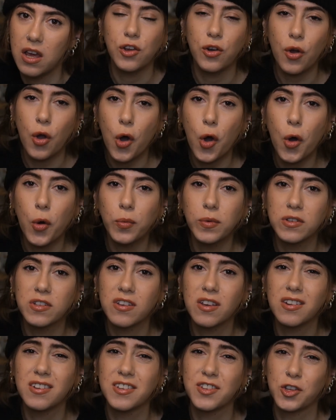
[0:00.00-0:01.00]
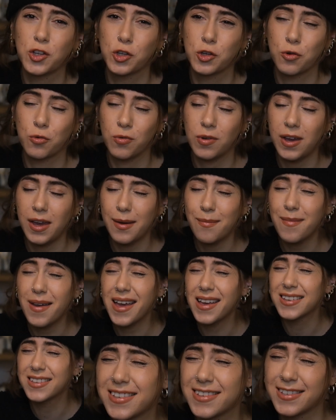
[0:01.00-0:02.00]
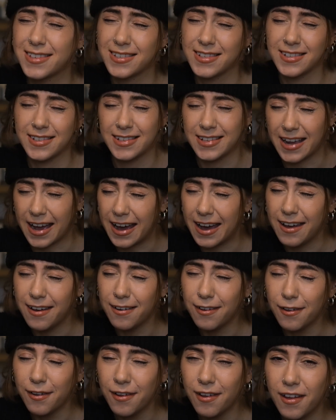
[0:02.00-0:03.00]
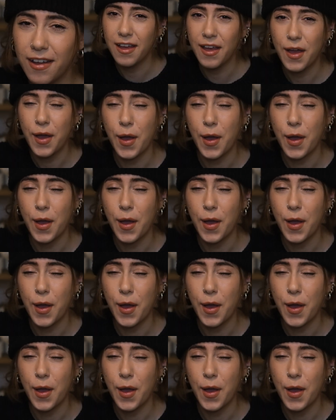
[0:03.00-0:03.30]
Your home is gonna scream style